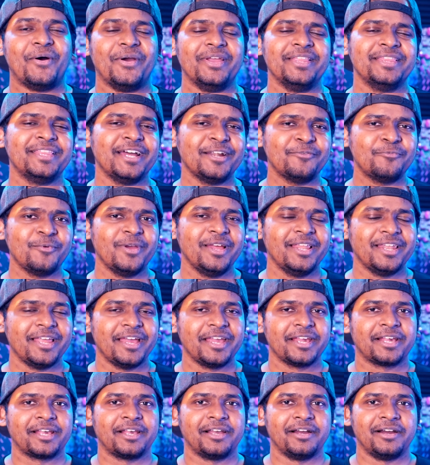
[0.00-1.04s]
in that way,
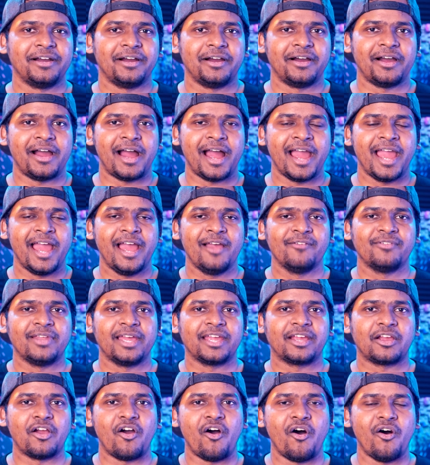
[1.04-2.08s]
like I have
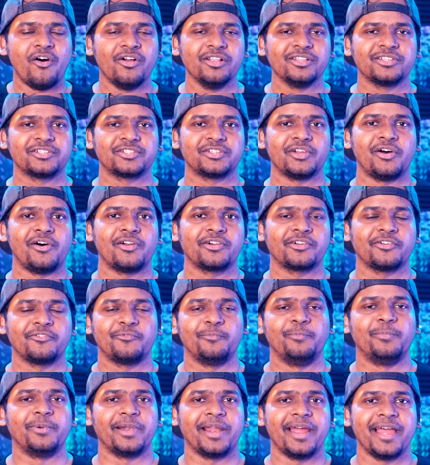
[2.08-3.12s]
like all sort of
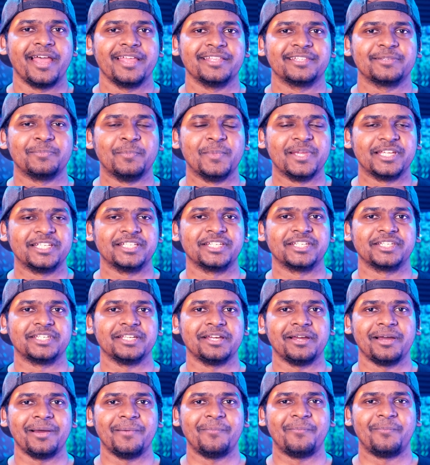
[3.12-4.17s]
brands mixed
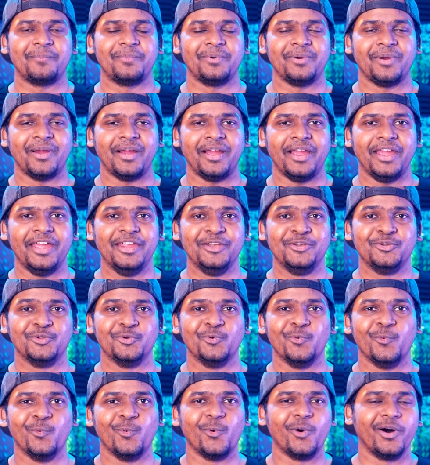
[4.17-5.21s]
up into
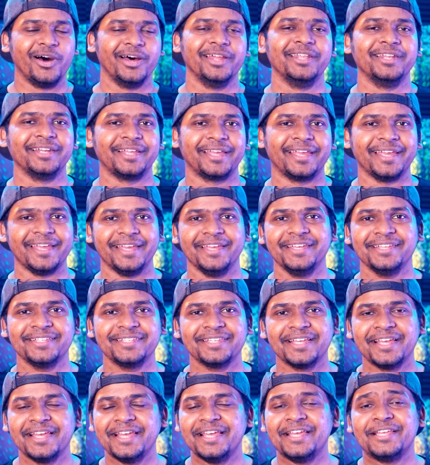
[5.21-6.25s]
one case.
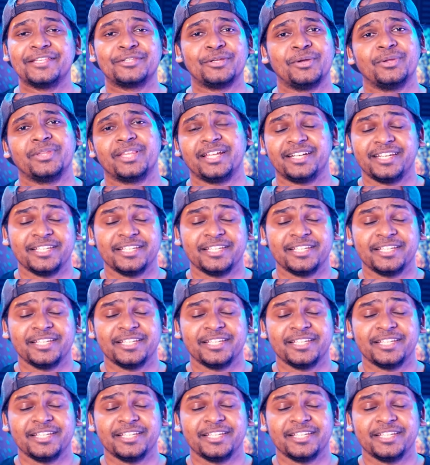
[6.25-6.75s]
So that